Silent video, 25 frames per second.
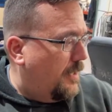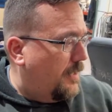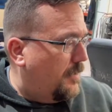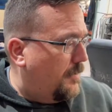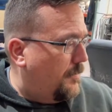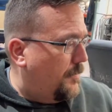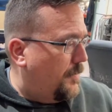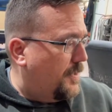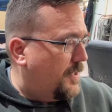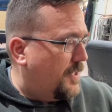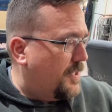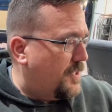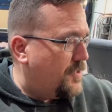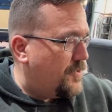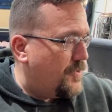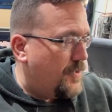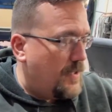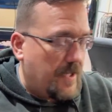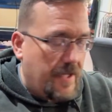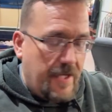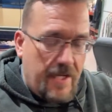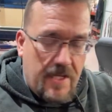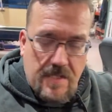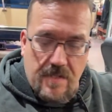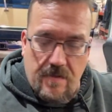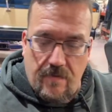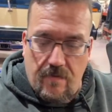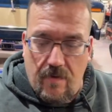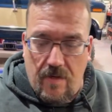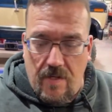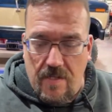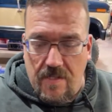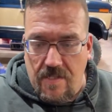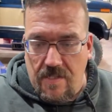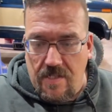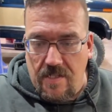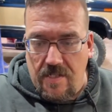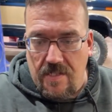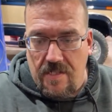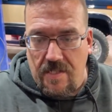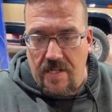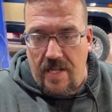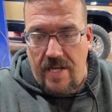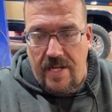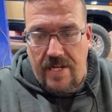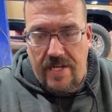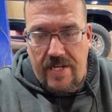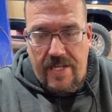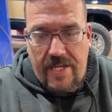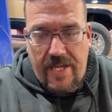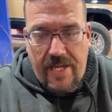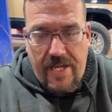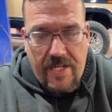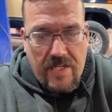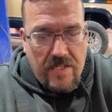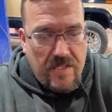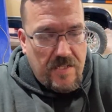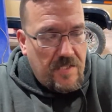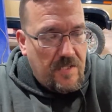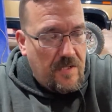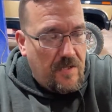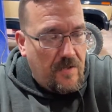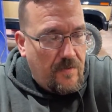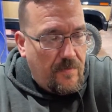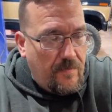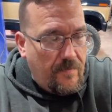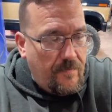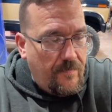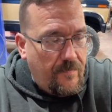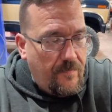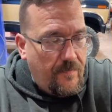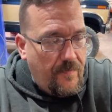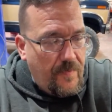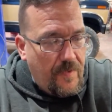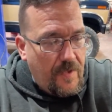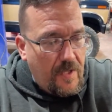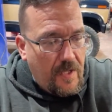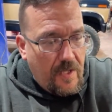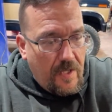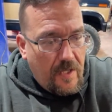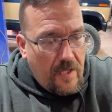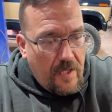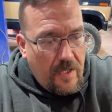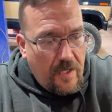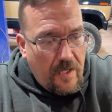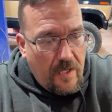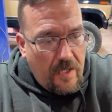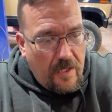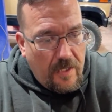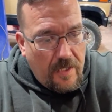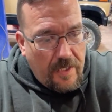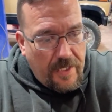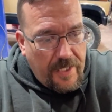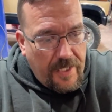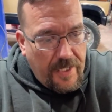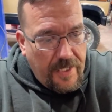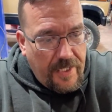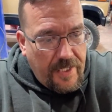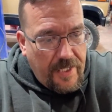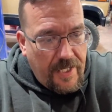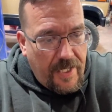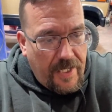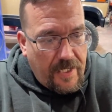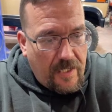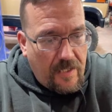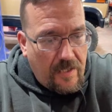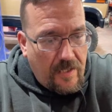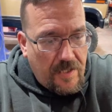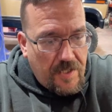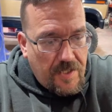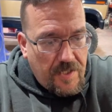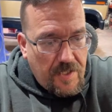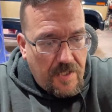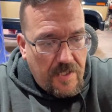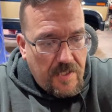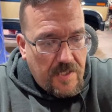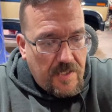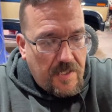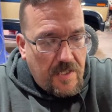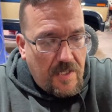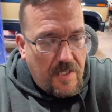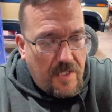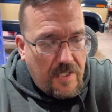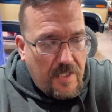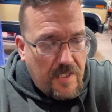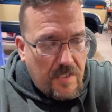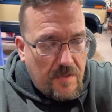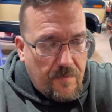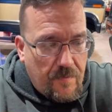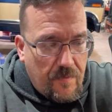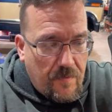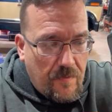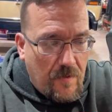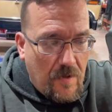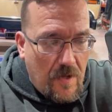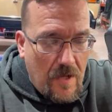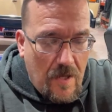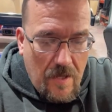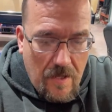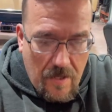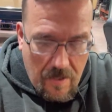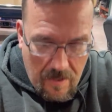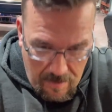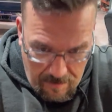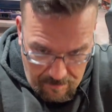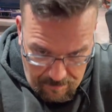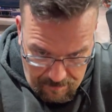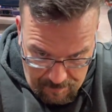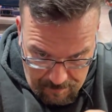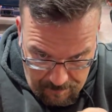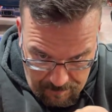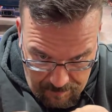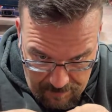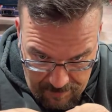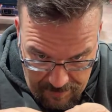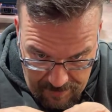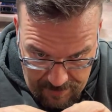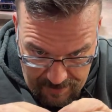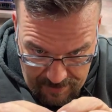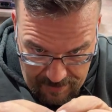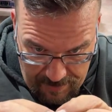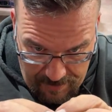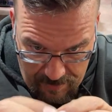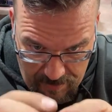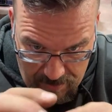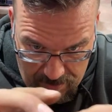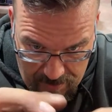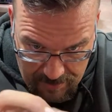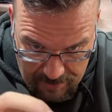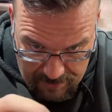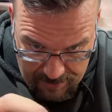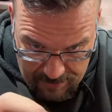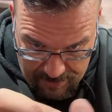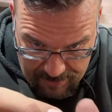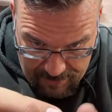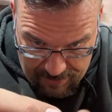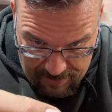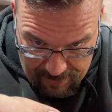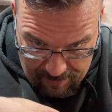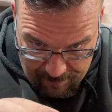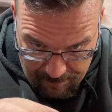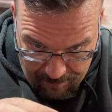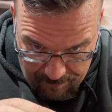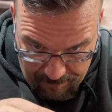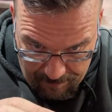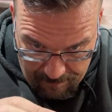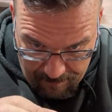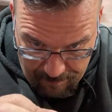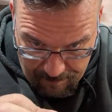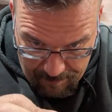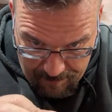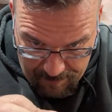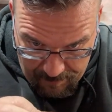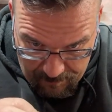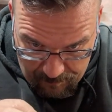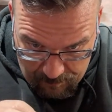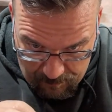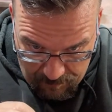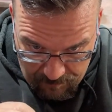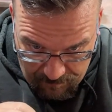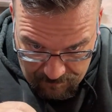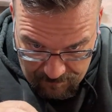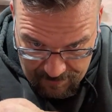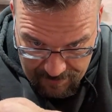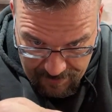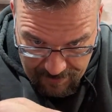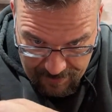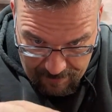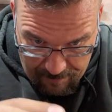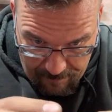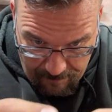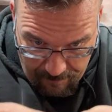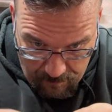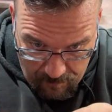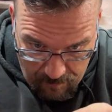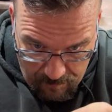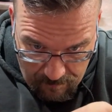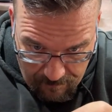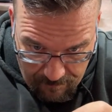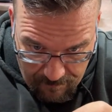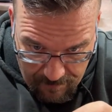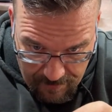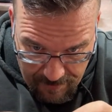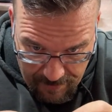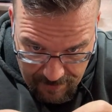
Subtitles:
But this truck hasn't run since '98, so getting that clutch unstuck is probably not going to happen. But we'll find out. We'll find